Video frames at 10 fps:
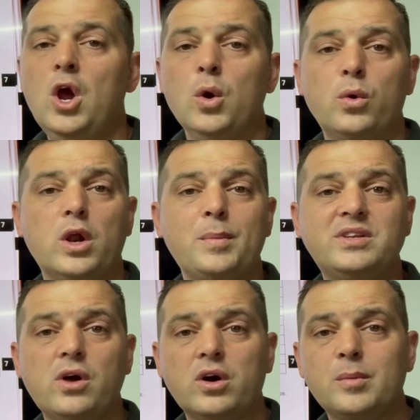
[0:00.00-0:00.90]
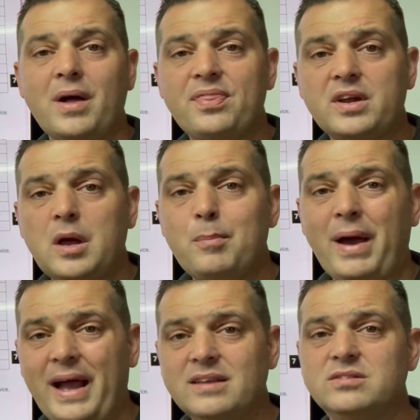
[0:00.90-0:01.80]
We're going to be talking about the
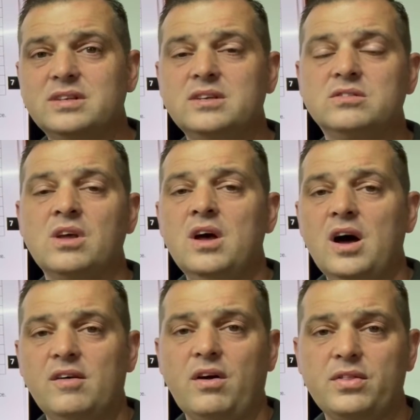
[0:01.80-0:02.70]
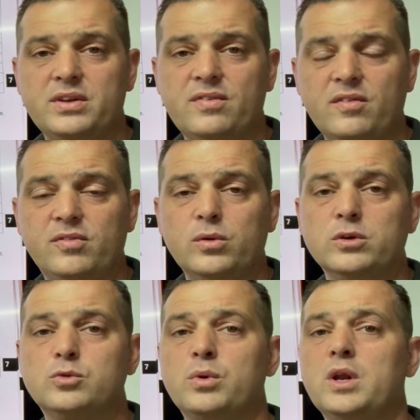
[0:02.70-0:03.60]
capacities of all the different
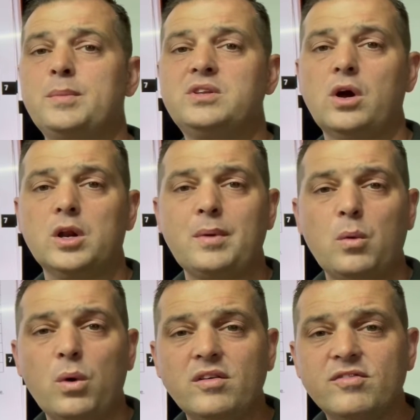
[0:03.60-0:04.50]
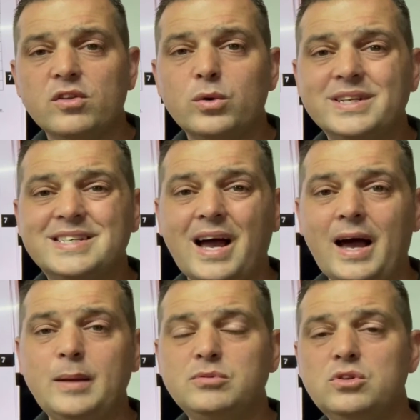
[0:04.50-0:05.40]
fluids. We're going to be talking about what fluid
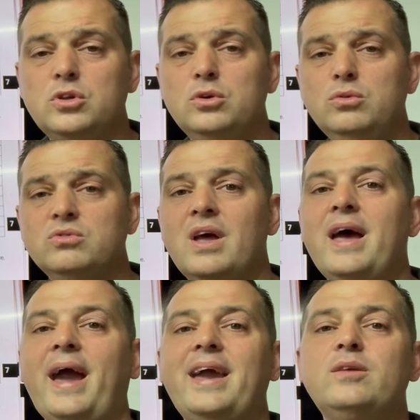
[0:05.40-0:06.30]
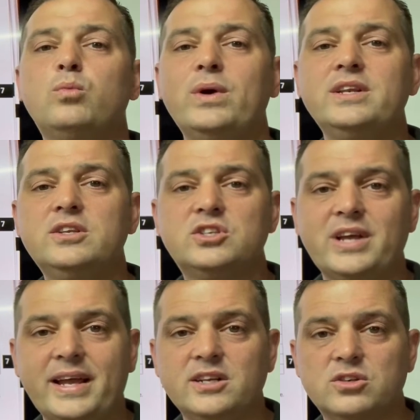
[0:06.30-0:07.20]
types to use and when to
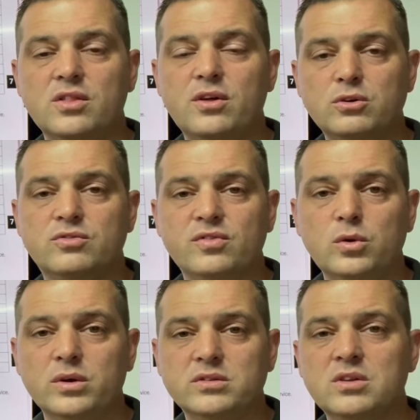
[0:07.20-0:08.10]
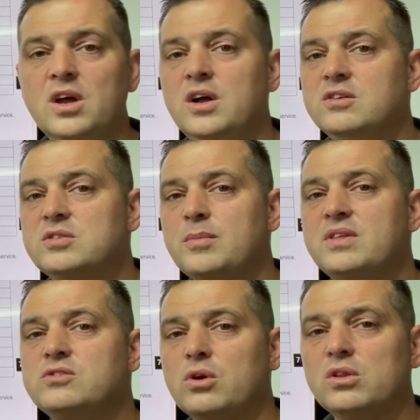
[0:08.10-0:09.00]
change those fluids. Some of
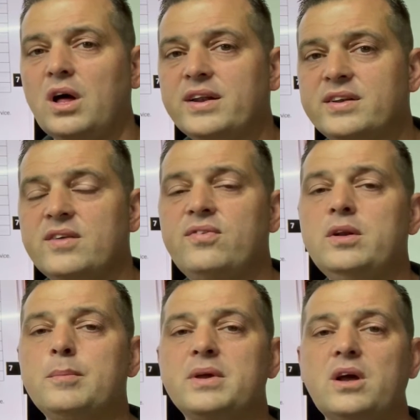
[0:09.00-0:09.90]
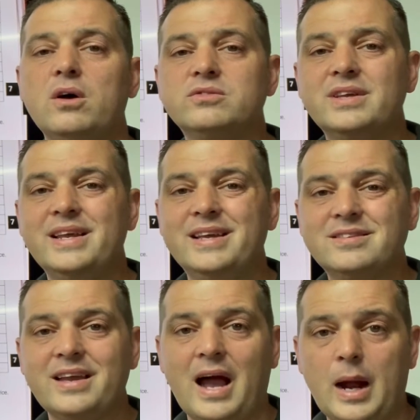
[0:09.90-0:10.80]
these are a lot different because it is
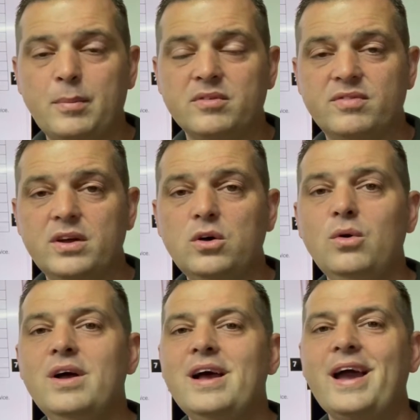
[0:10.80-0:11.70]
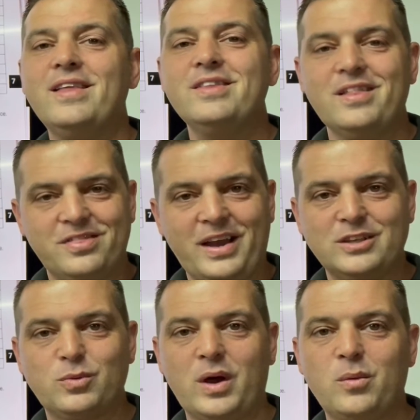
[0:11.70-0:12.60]
a hybrid vehicle, and
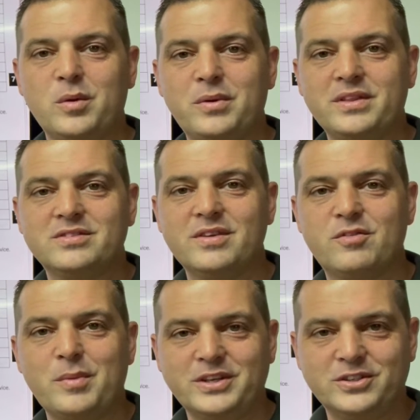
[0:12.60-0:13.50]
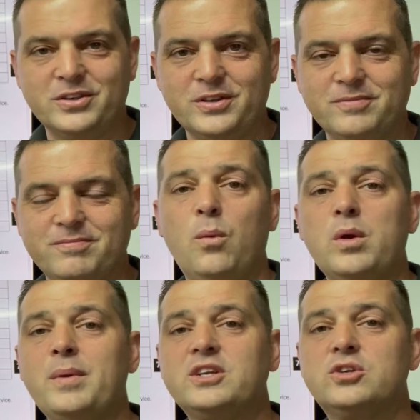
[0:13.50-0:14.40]
that's why I want to bring this information to you. I want to
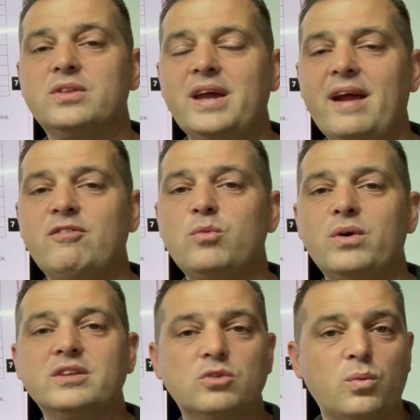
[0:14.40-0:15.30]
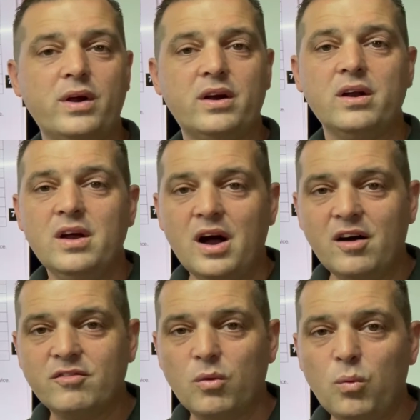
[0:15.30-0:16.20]
make sure that everyone is aware
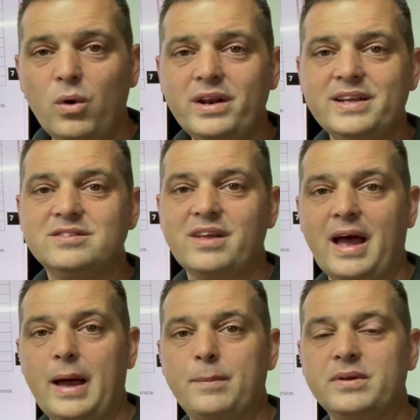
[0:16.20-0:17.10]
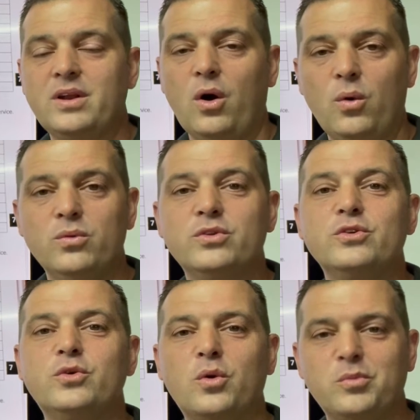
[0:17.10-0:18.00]
of what needs to happen on
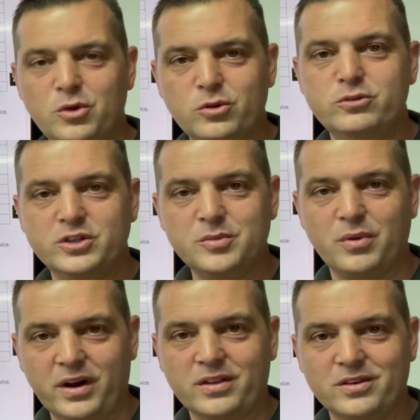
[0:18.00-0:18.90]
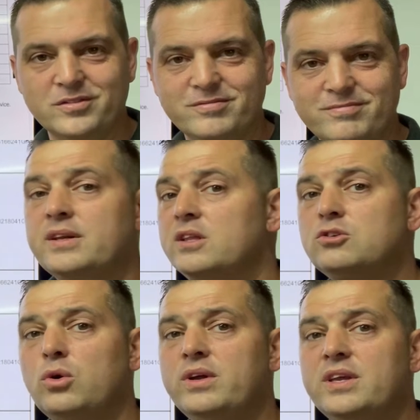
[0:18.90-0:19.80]
your new Jeep Wrangler. Now let's
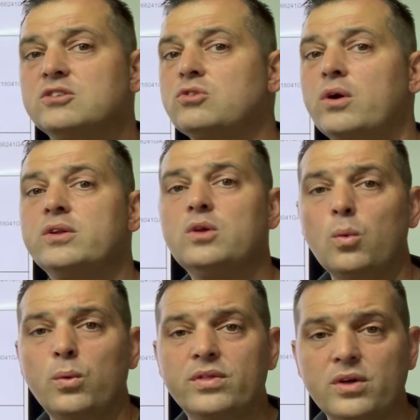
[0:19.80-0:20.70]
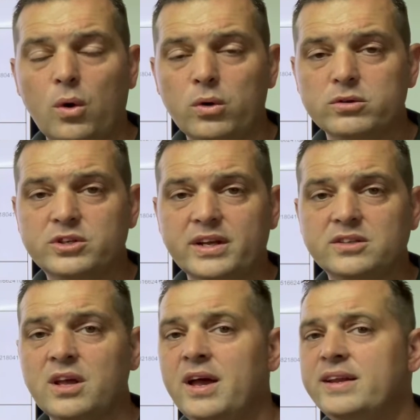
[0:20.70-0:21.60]
go ahead and get started with the oil
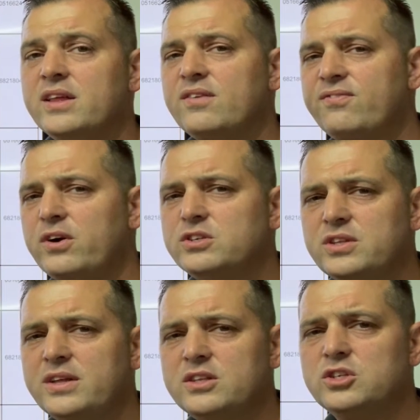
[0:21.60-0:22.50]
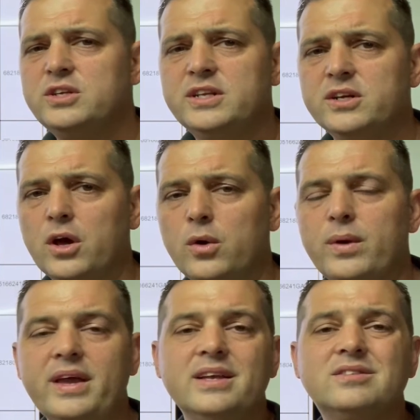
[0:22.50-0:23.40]
change. Now the first thing that you need to know
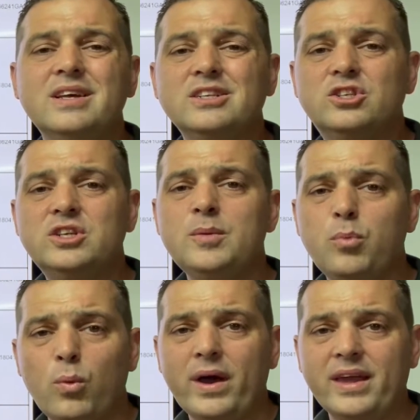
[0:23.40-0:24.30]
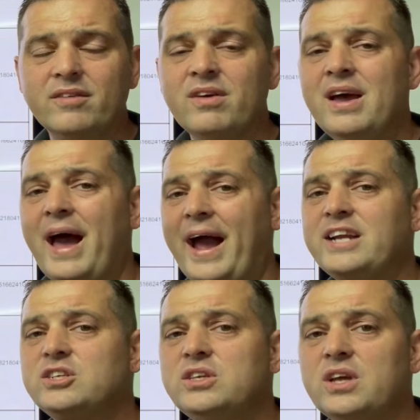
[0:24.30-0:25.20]
is that Jeep Wave
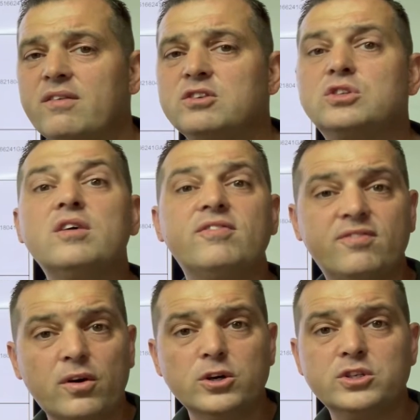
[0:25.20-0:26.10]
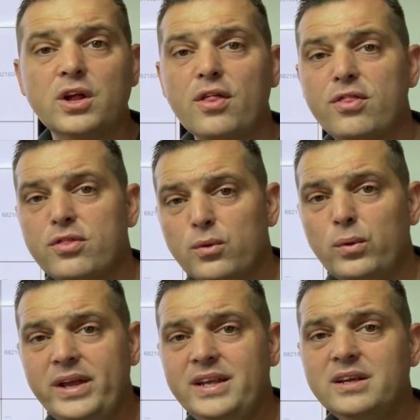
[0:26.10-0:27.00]
actually covers the first
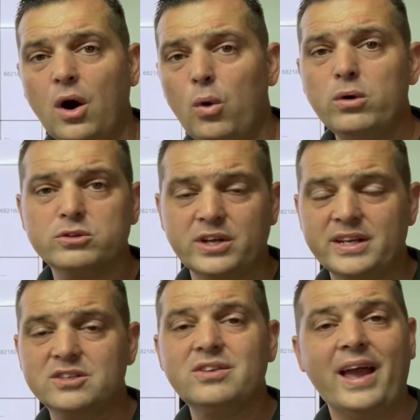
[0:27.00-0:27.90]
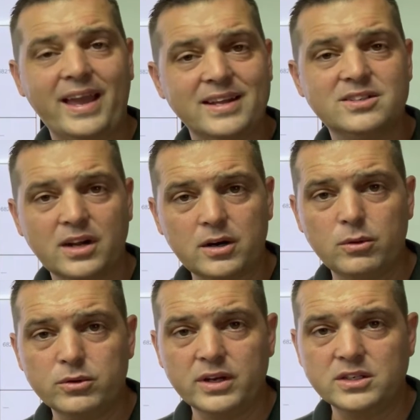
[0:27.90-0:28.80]
3 oil changes and tire
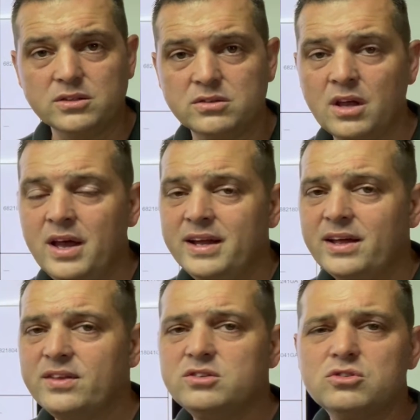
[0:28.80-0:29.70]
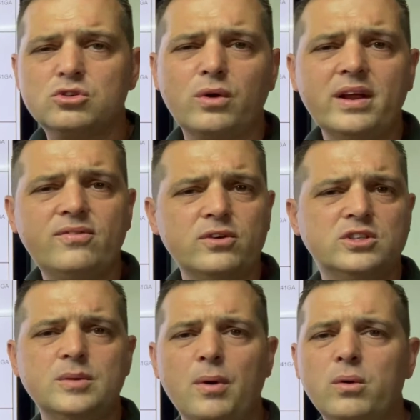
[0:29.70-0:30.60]
rotations. Now this is great for
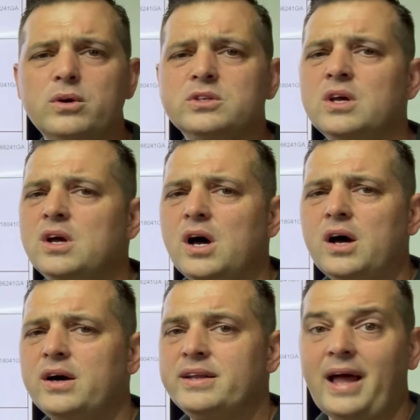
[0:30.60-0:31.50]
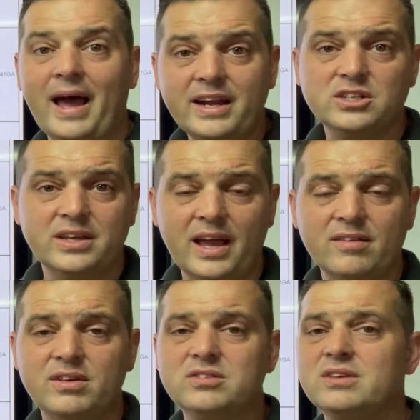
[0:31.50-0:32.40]
Jeep owners, and I actually
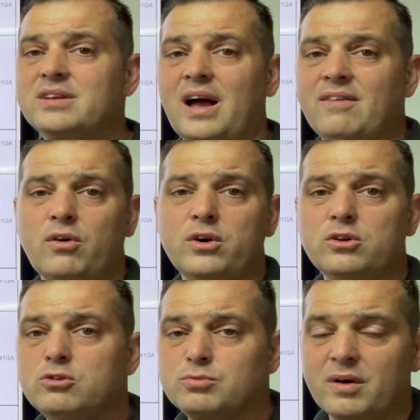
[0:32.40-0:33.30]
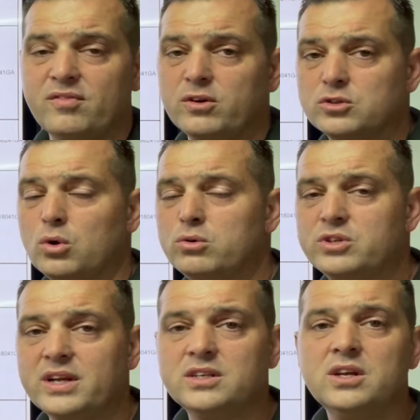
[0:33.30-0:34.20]
have this, and I've already used my first oil
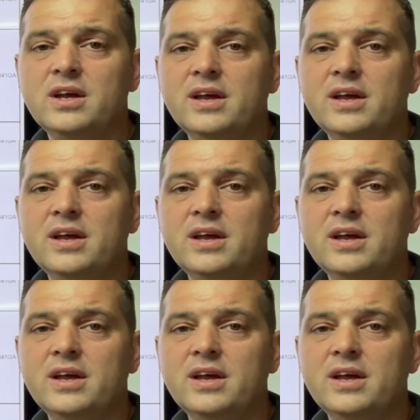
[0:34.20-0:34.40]
change,